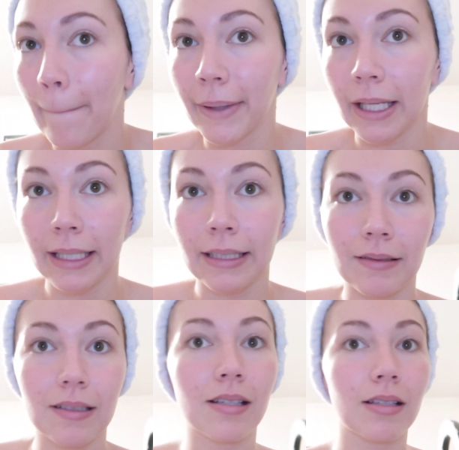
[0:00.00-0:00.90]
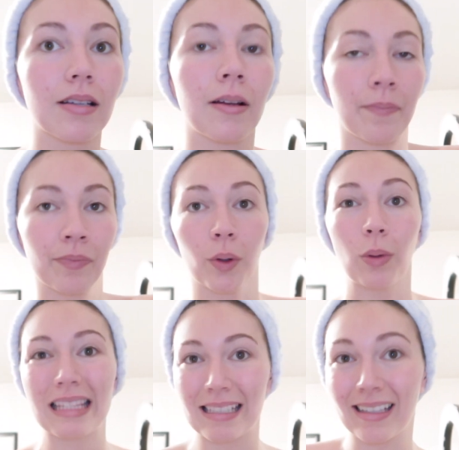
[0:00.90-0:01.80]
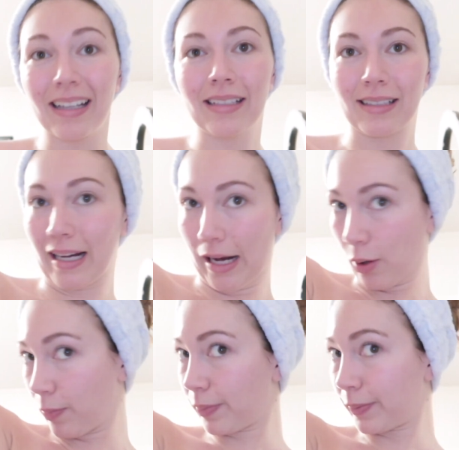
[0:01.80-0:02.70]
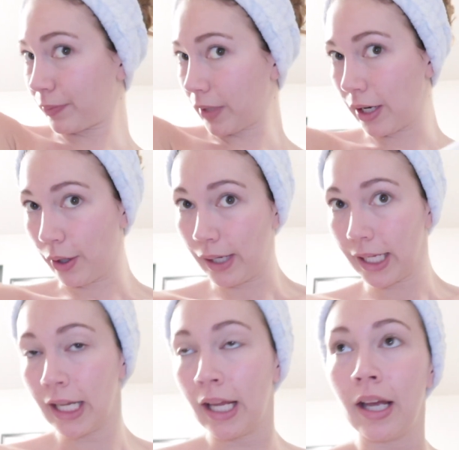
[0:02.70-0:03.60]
but with the sun, it's gonna help. I know it.